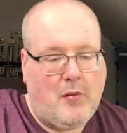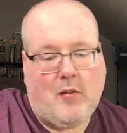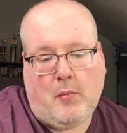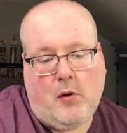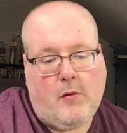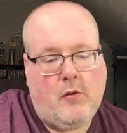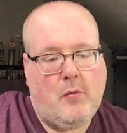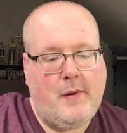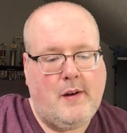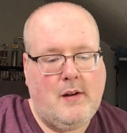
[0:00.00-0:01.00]
It's beautiful,
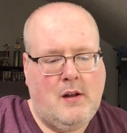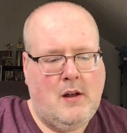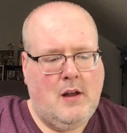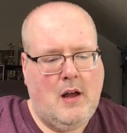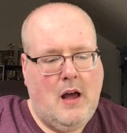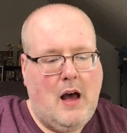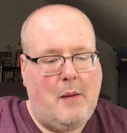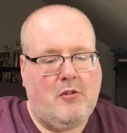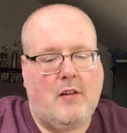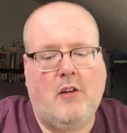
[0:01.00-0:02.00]
but
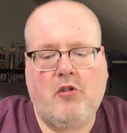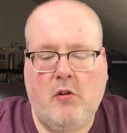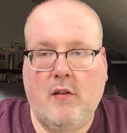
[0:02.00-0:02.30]
I'm just not sure